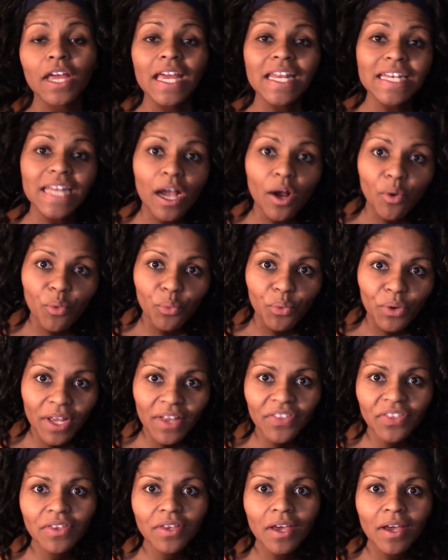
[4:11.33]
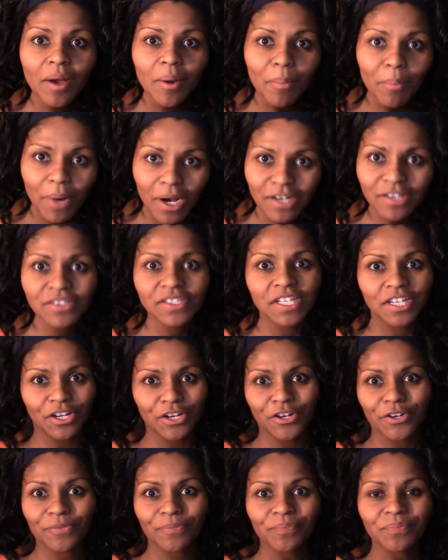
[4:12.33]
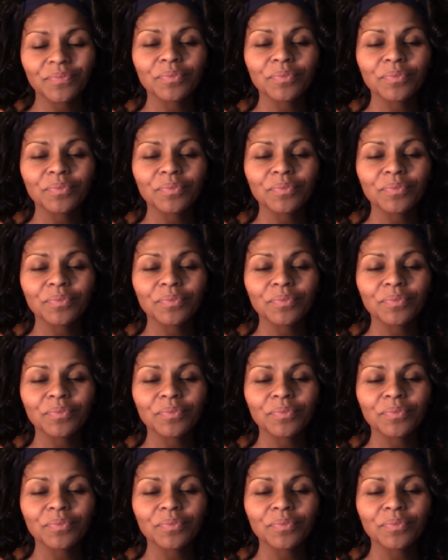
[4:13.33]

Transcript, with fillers: Now, with Mars here,